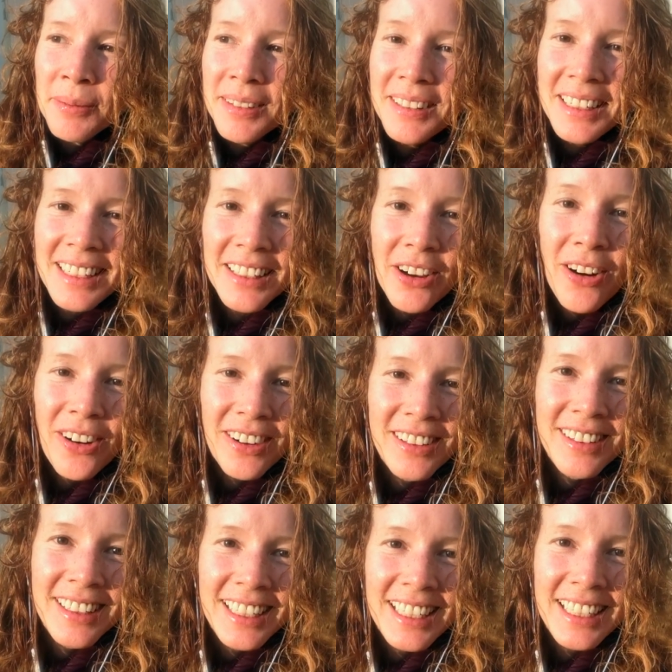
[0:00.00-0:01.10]

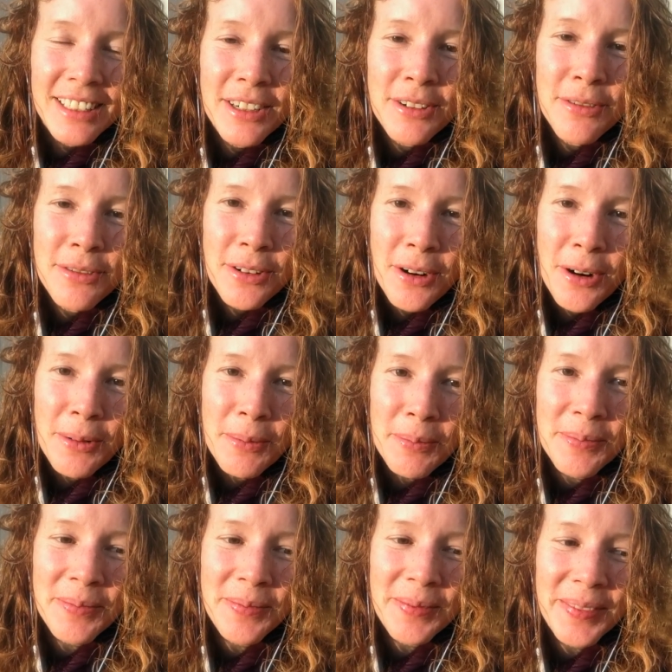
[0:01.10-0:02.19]
detoxing from
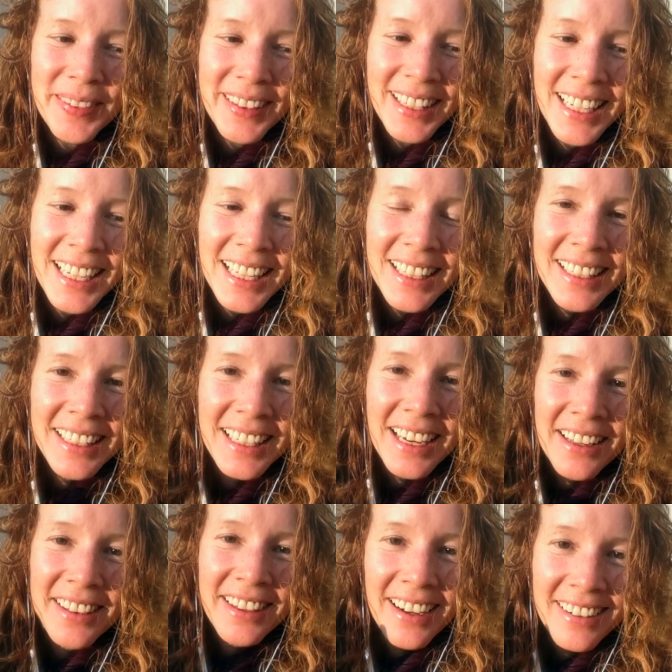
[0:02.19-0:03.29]
the
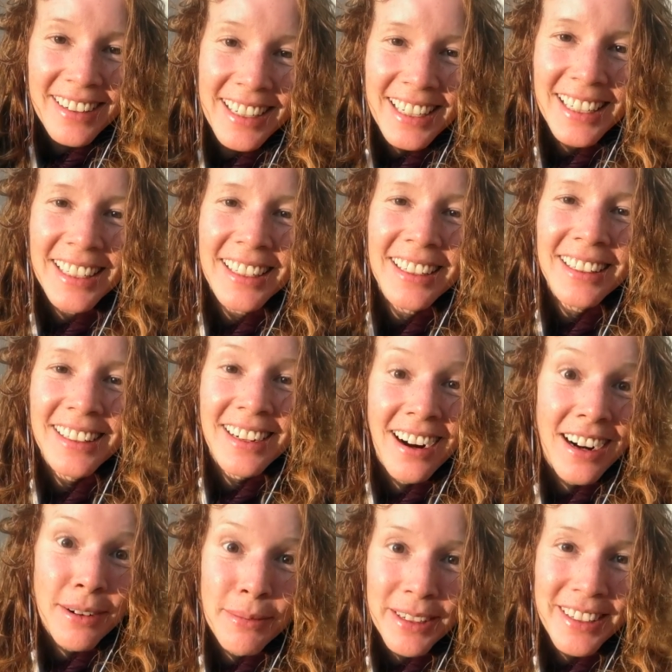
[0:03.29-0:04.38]
etheric
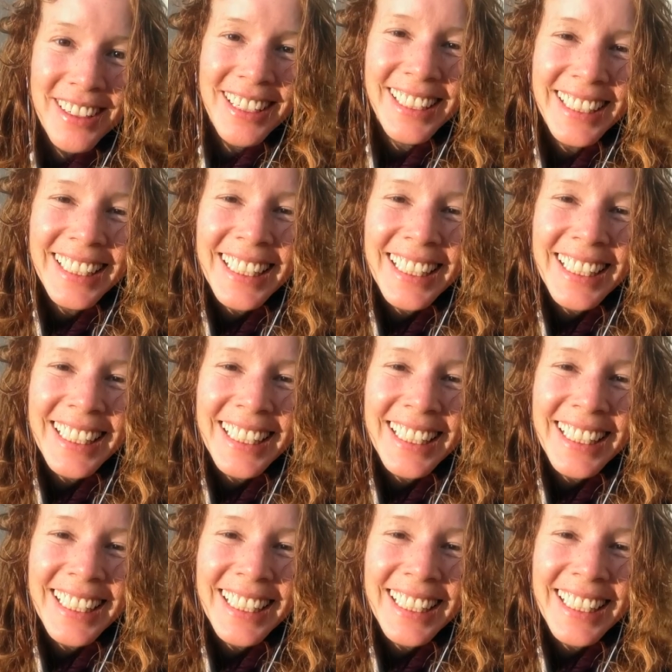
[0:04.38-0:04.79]
garbage.